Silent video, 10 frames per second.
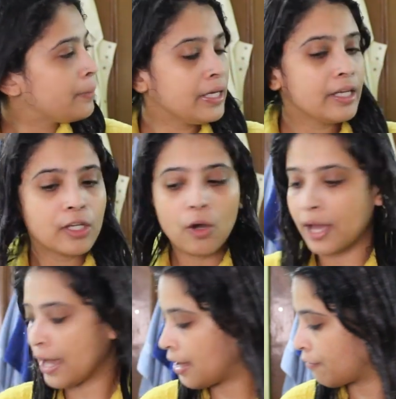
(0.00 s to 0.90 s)
be in
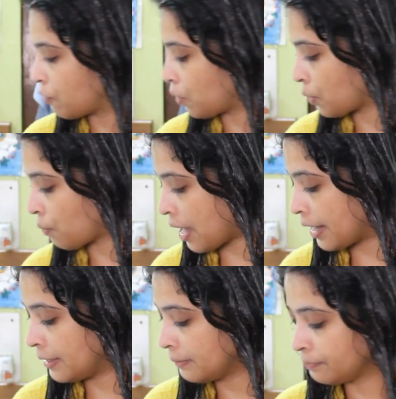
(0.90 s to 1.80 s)
your hair for a
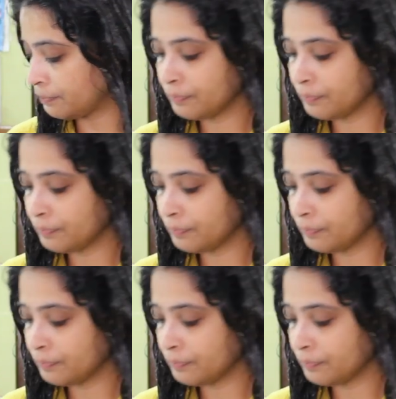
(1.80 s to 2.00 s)
while.